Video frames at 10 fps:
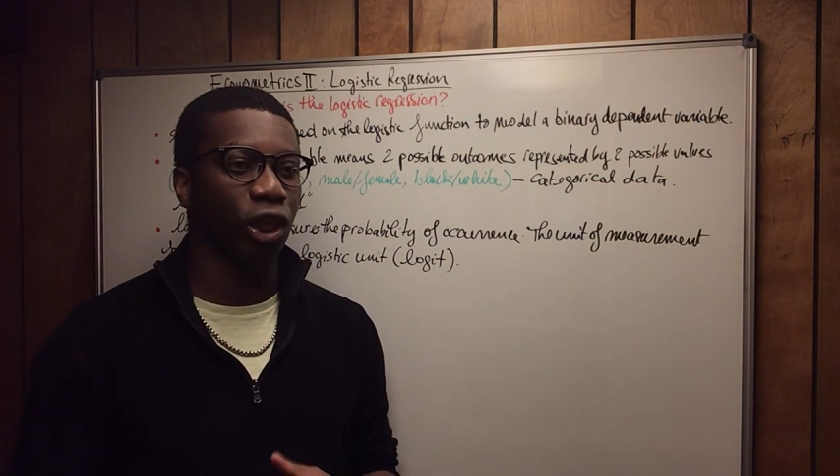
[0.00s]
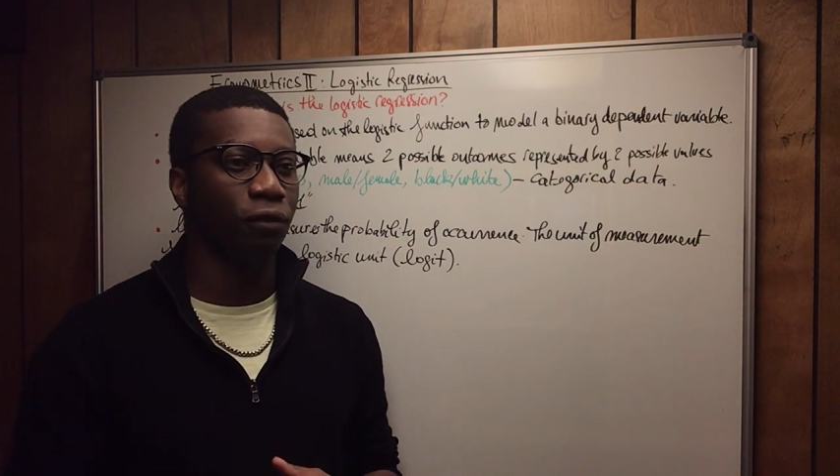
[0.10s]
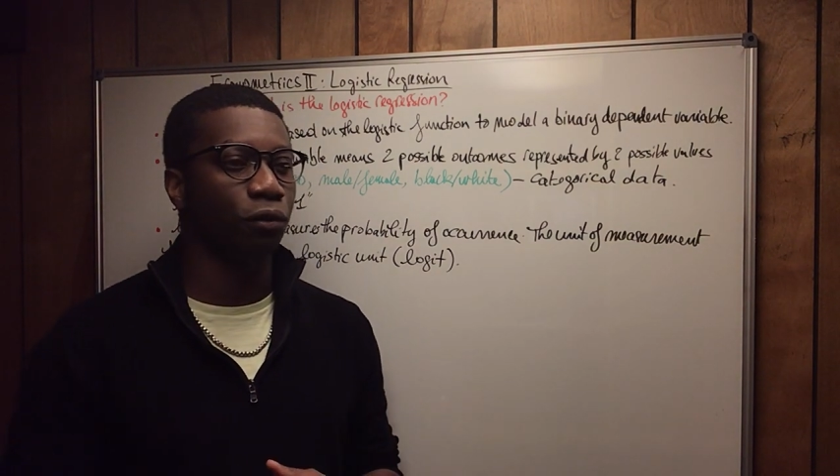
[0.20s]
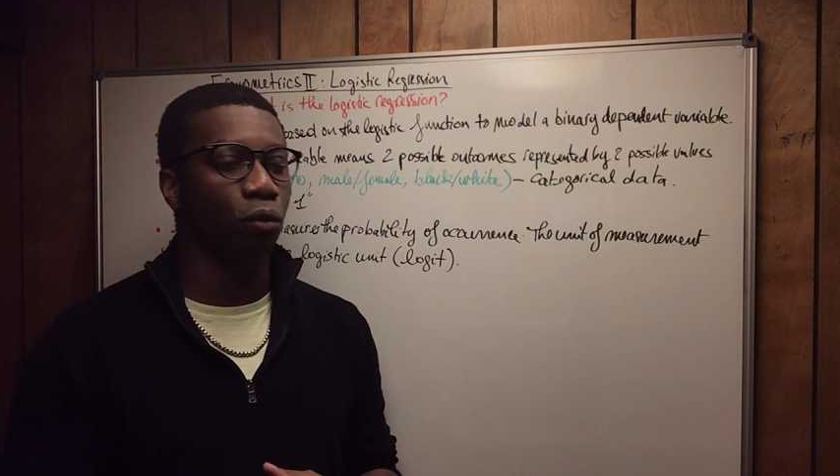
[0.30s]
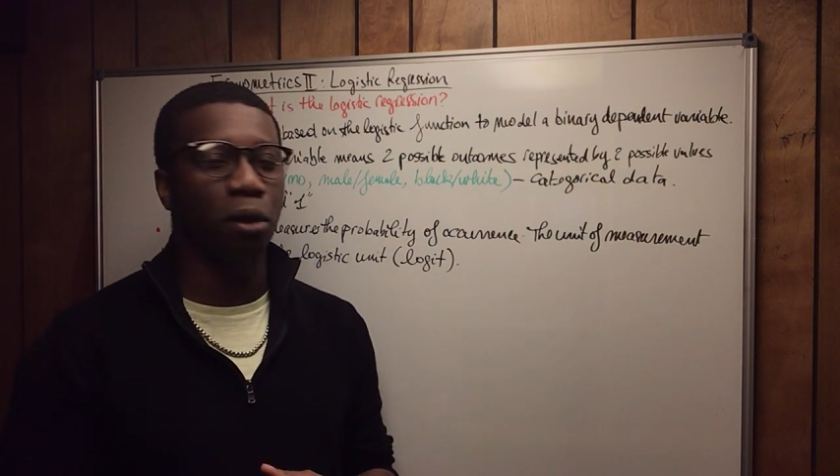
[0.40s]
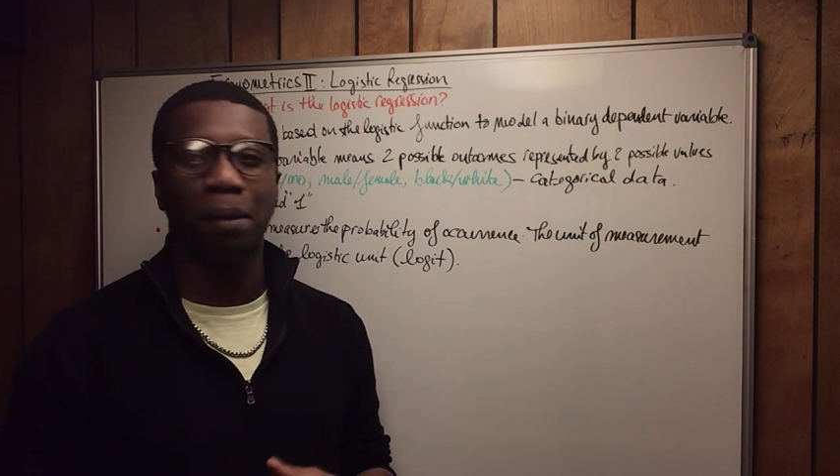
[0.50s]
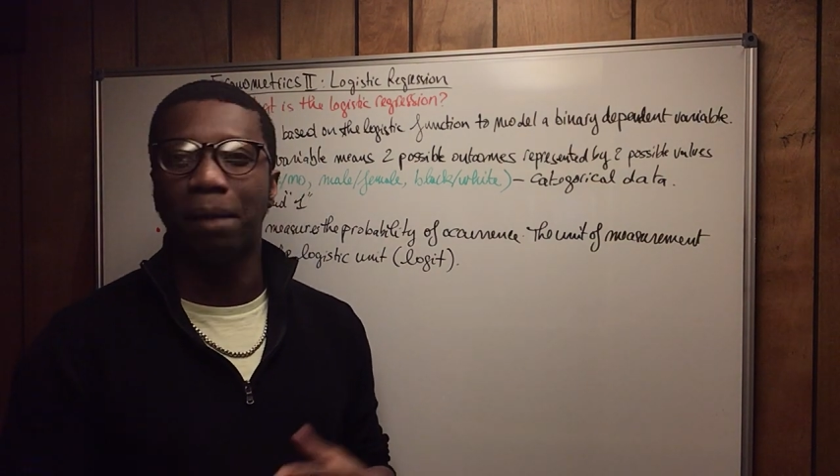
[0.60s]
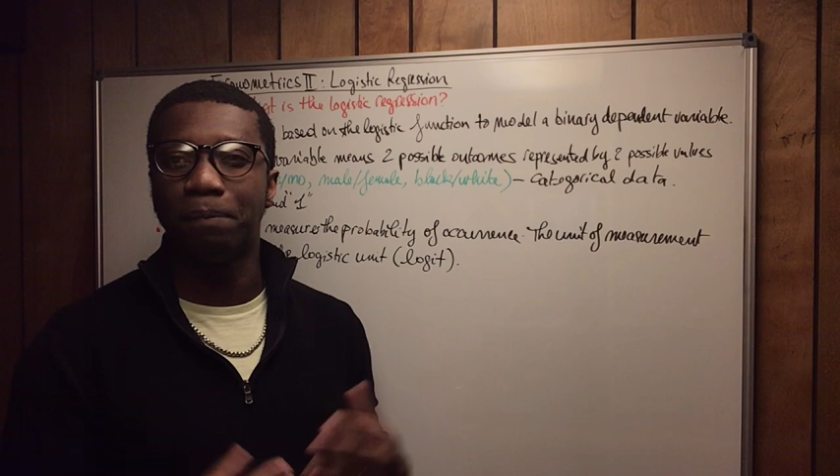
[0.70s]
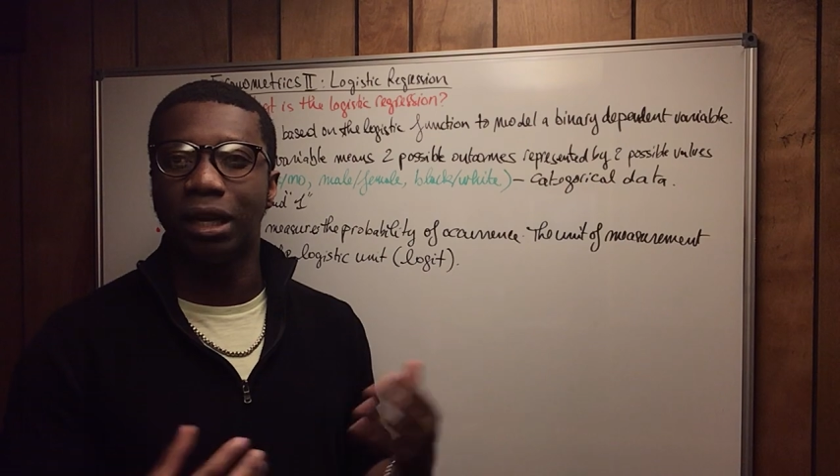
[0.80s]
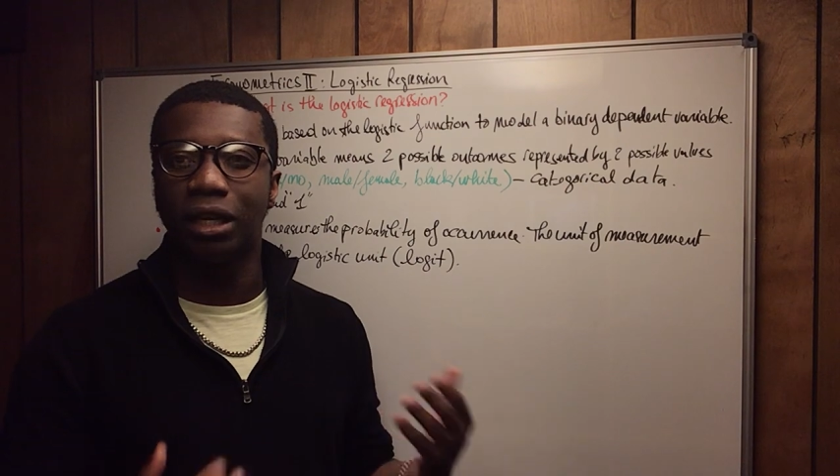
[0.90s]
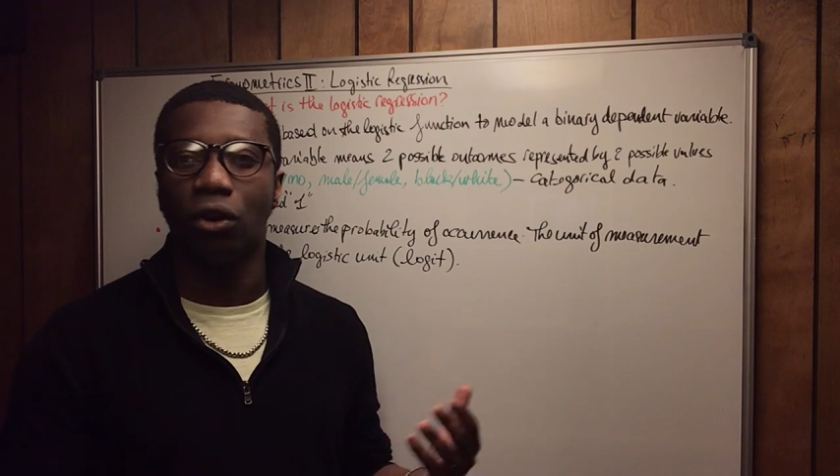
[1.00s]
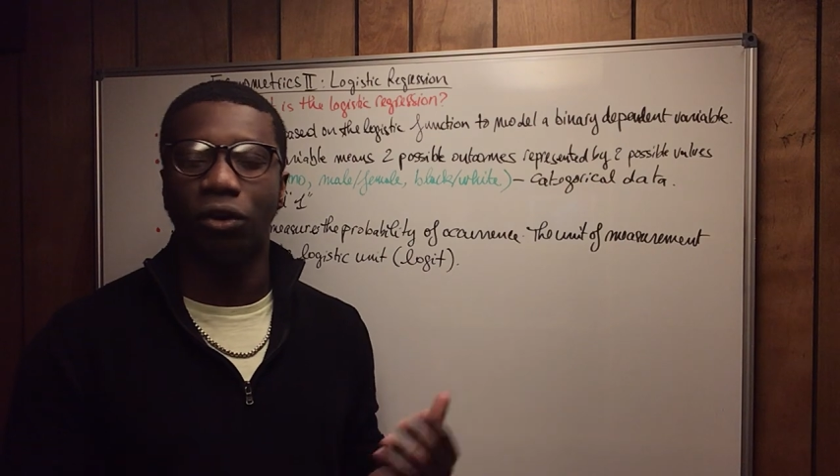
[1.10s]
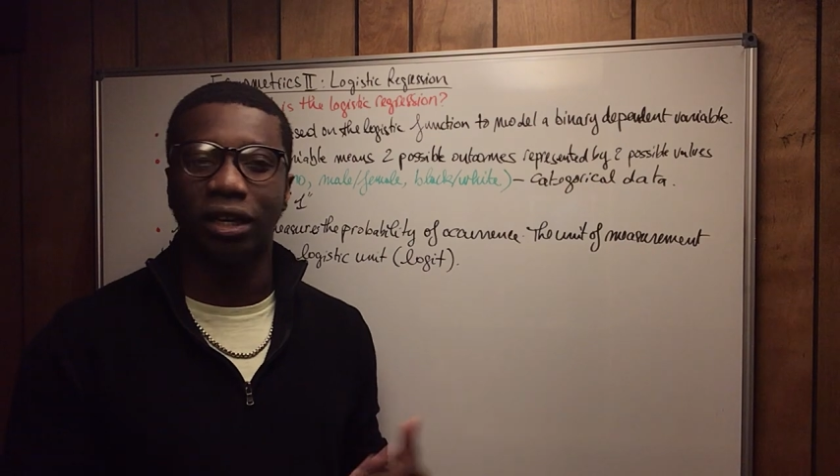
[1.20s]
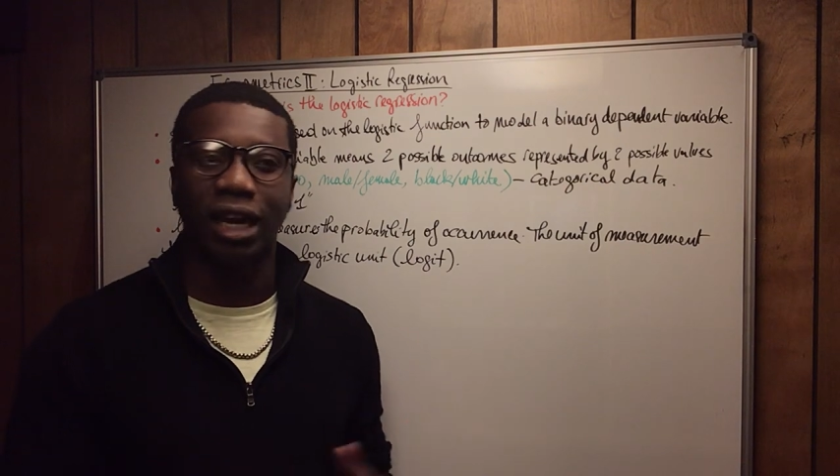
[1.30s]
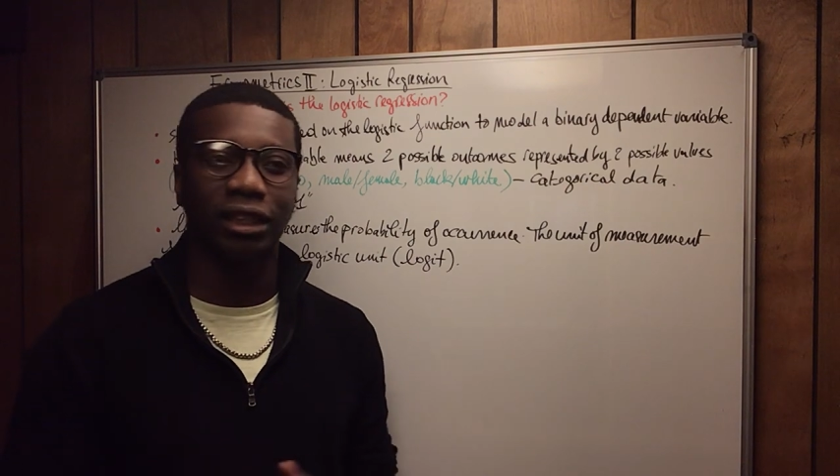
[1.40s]
everywhere by many
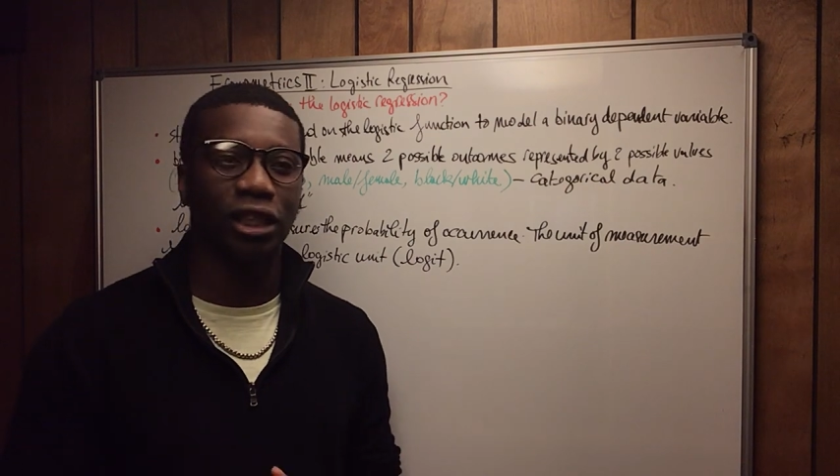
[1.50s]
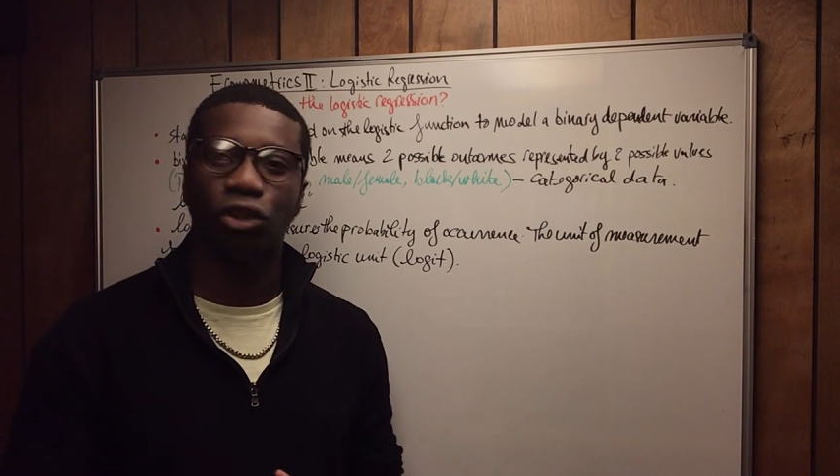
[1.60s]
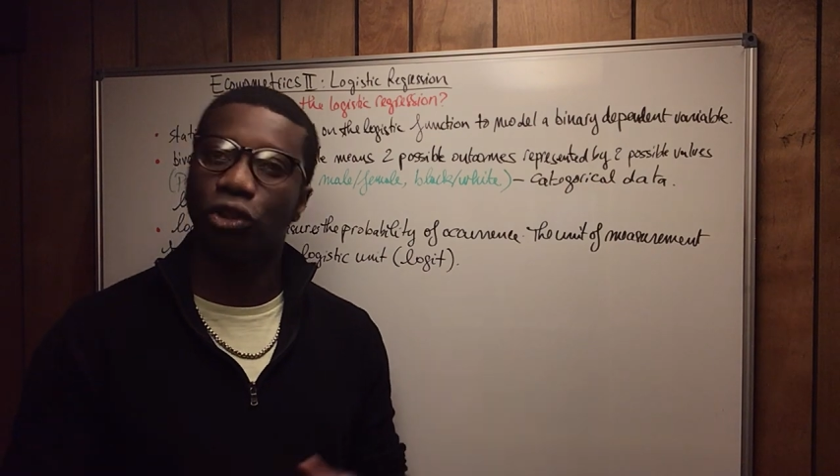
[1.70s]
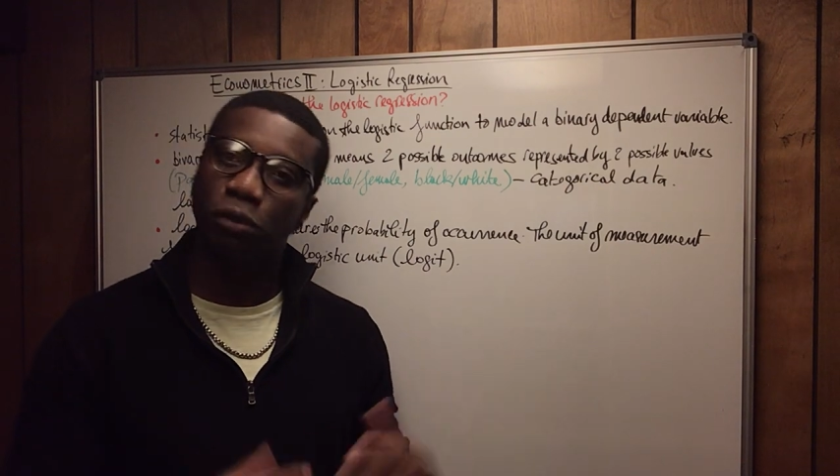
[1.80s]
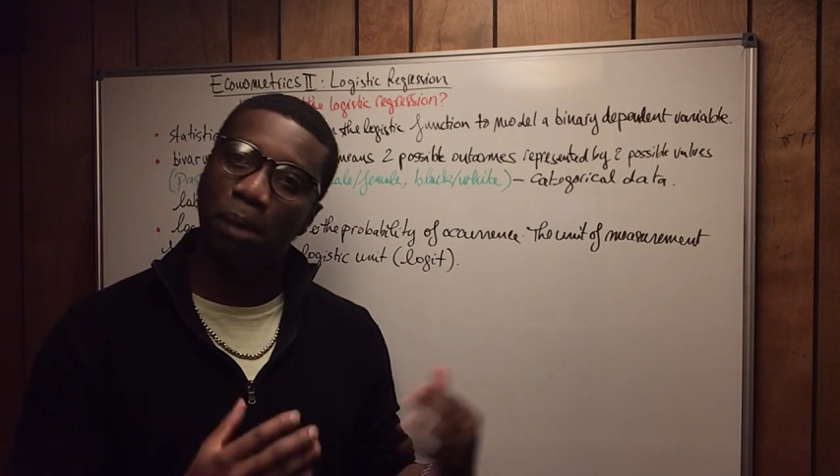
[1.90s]
organizations,